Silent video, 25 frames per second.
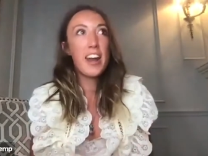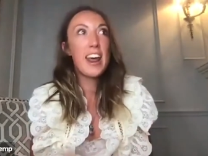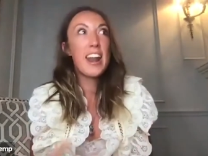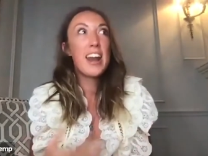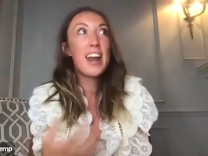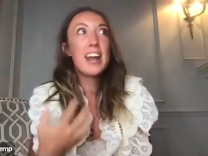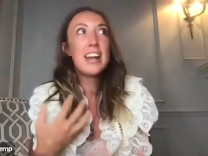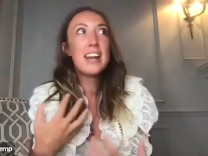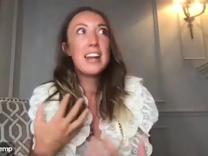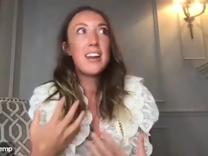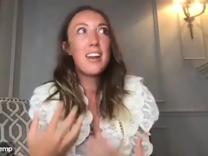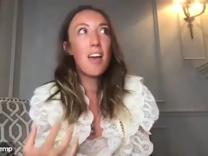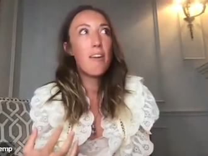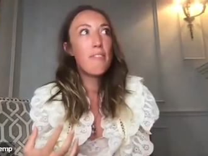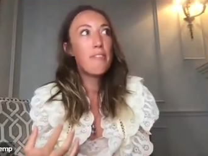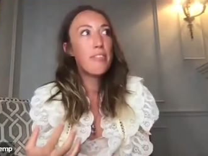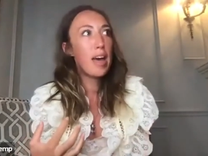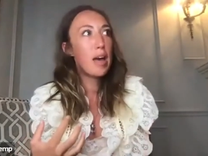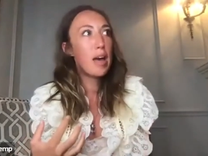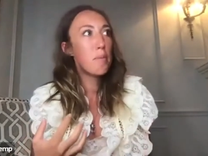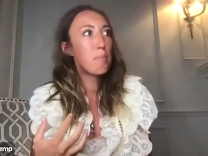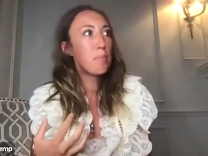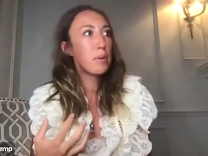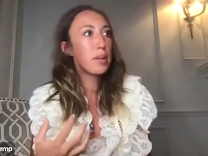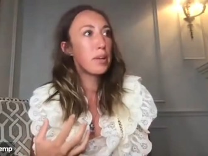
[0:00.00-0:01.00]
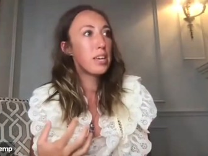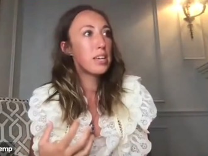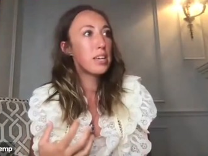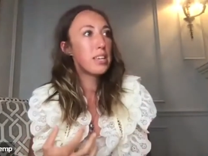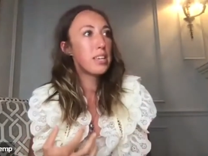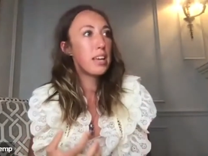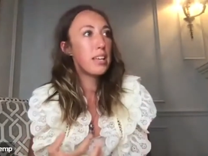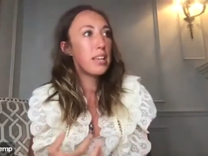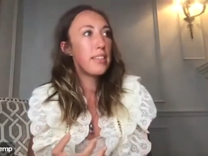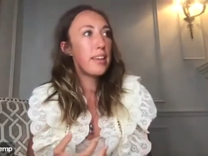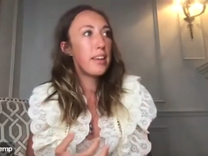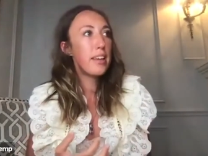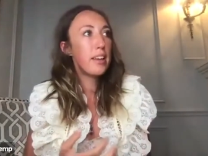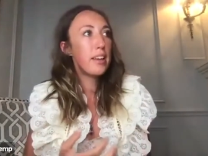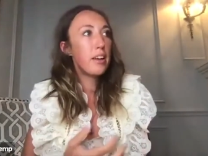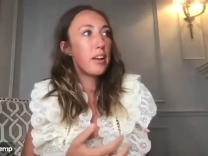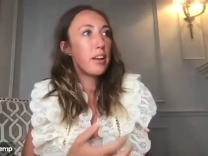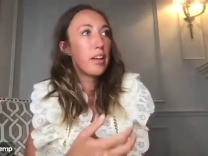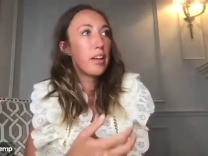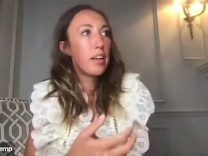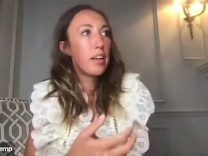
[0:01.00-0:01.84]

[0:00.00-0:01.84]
And I love that because I think